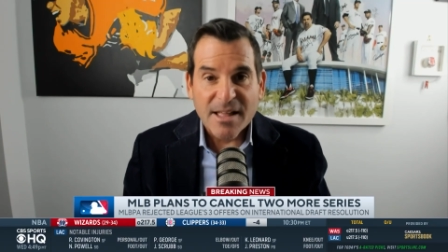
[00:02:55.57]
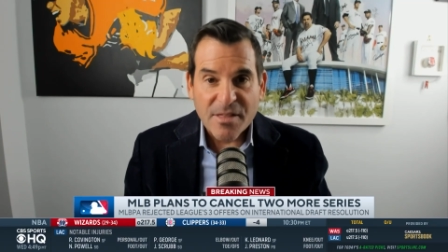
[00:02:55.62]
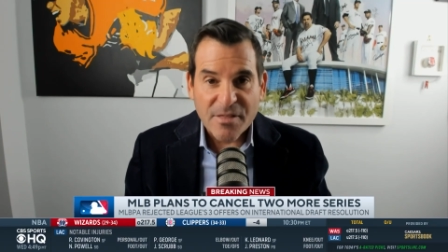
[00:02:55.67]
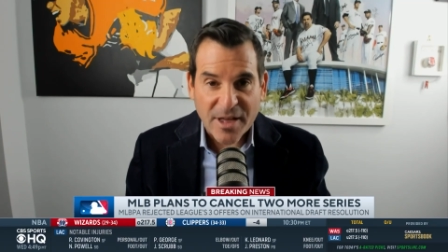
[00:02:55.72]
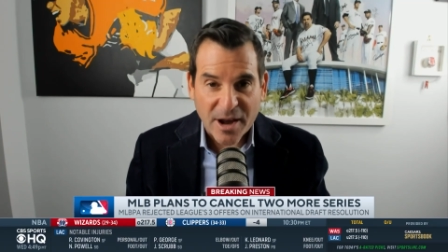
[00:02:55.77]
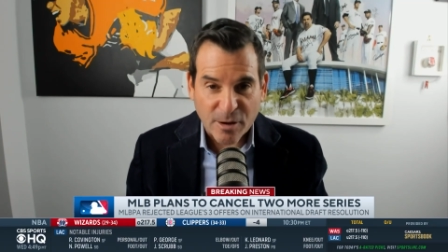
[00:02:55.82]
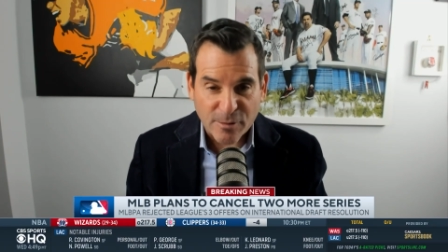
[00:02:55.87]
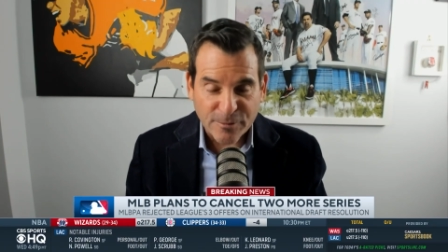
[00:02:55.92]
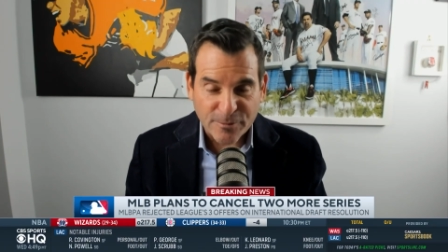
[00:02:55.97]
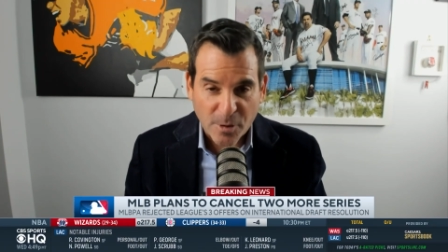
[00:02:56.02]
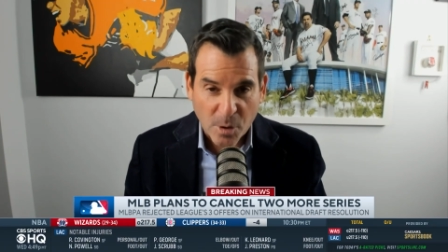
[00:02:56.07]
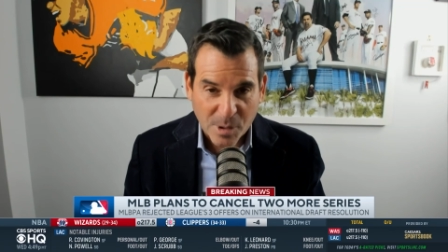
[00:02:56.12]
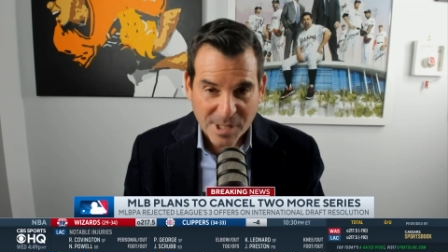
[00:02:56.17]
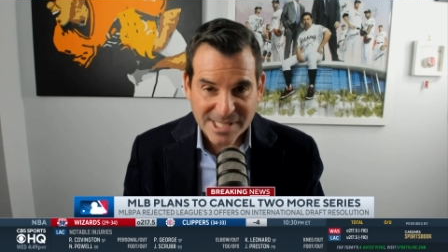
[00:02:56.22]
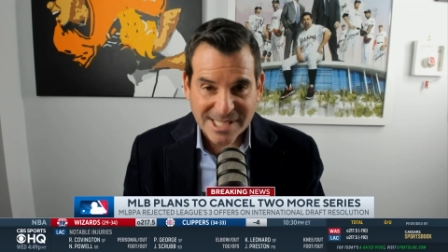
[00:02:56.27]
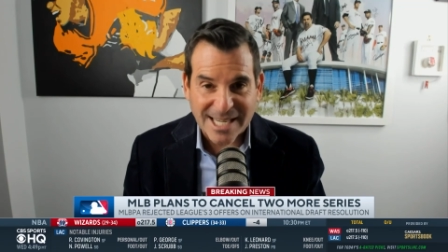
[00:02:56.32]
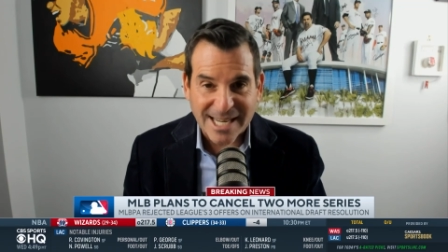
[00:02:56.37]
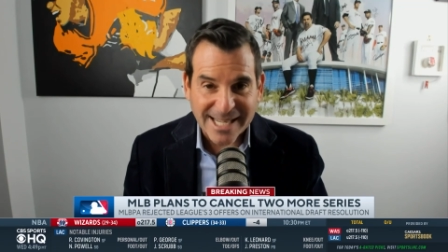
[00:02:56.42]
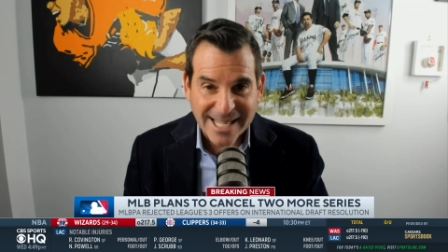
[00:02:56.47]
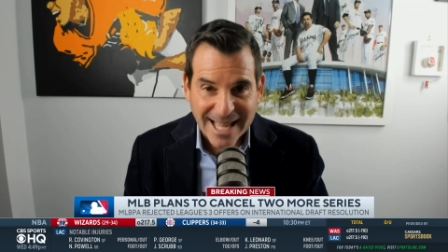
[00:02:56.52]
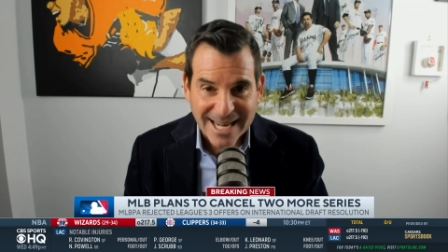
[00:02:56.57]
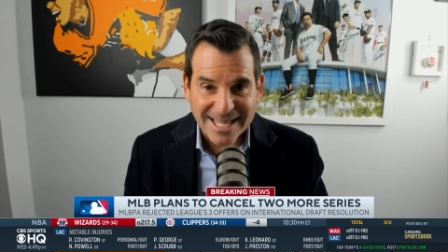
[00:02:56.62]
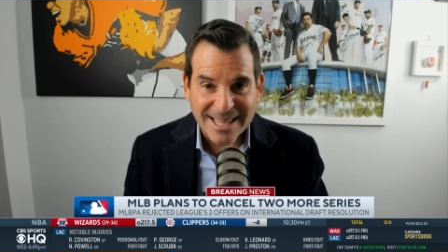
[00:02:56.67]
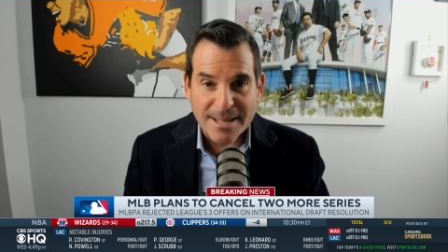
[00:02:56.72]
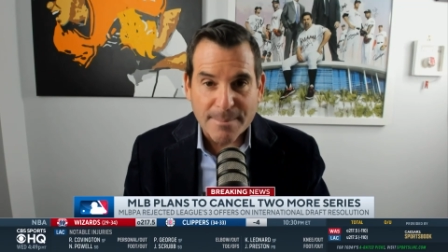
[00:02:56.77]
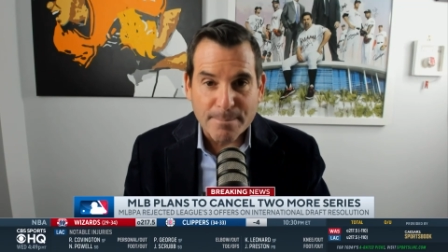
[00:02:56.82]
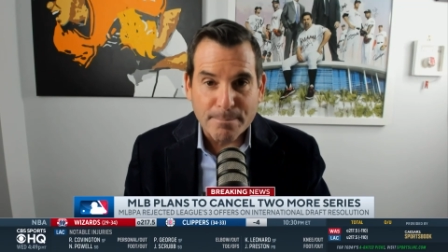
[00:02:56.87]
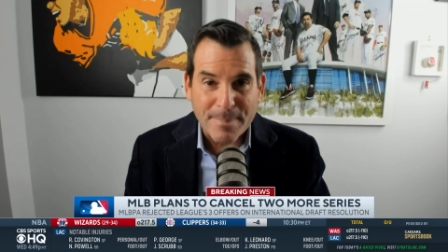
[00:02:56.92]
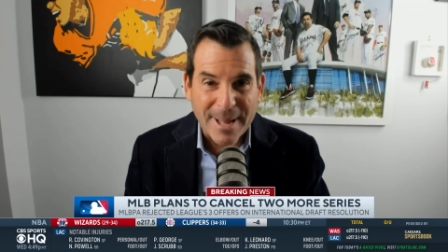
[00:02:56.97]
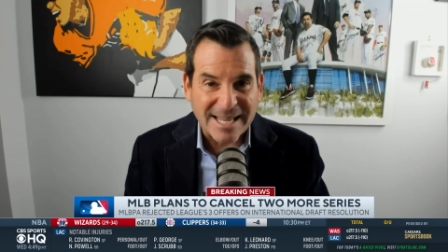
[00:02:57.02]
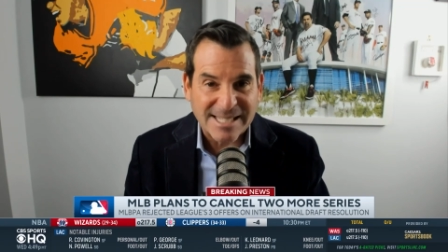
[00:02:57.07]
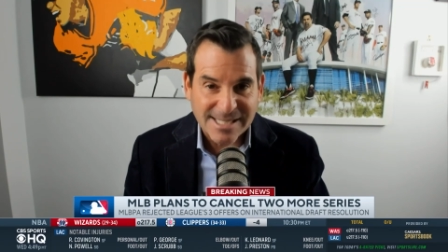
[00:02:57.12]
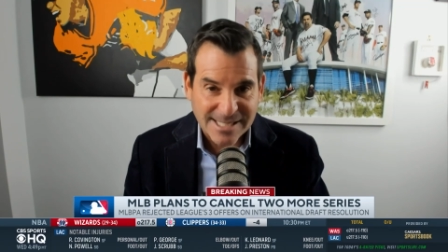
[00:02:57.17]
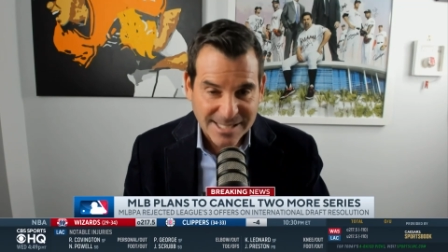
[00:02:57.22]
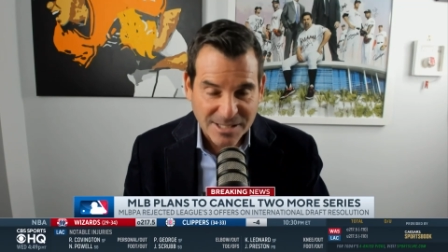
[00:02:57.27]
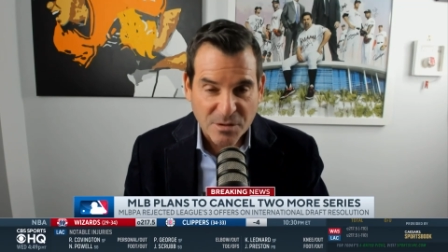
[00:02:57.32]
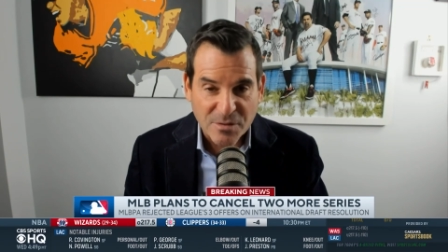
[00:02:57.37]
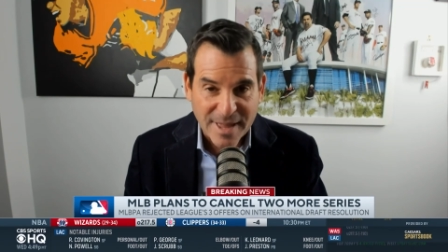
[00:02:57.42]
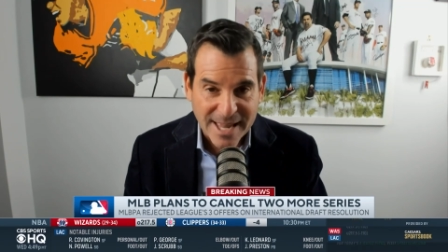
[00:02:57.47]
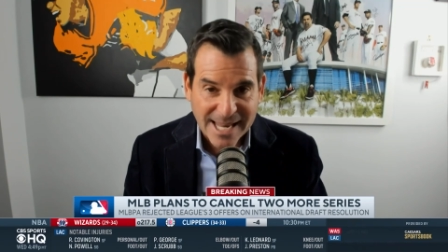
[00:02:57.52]
They are focused on getting the best
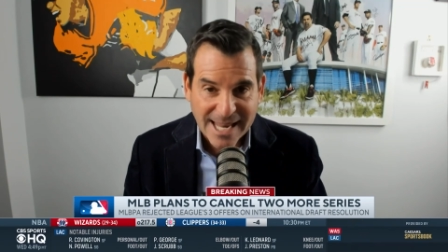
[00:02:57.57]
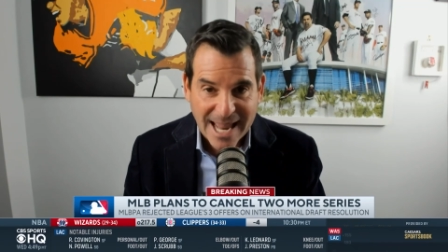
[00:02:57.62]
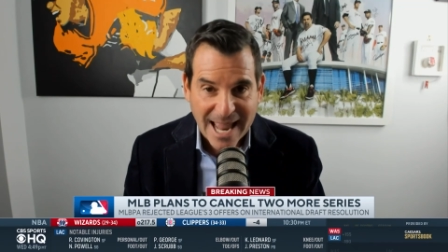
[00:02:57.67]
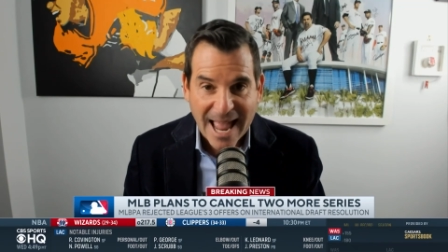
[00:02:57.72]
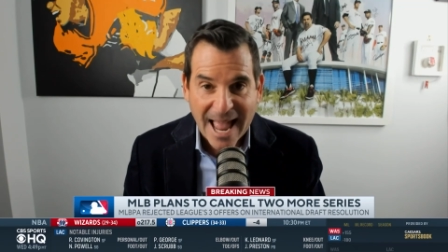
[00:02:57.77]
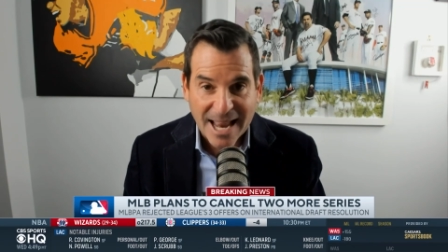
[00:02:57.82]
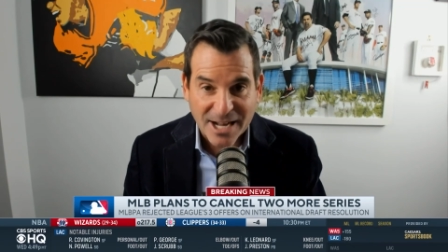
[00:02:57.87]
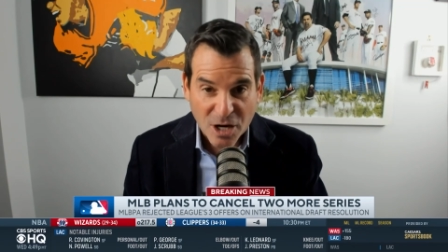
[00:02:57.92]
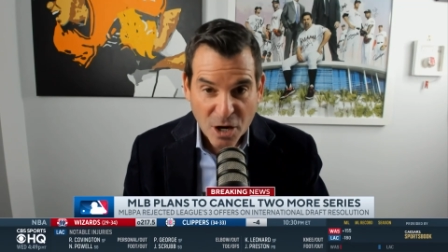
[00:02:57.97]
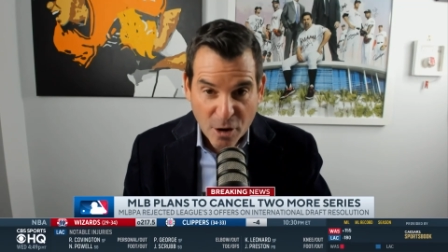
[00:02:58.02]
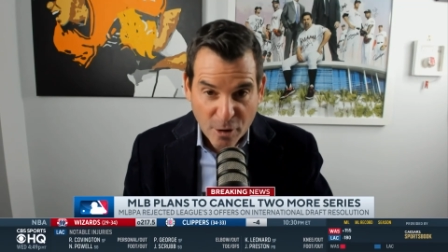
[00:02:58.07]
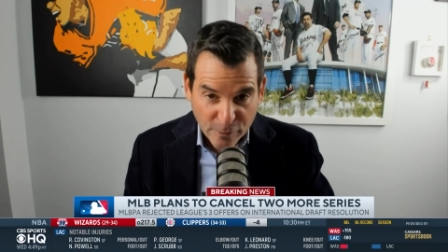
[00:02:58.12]
deal they can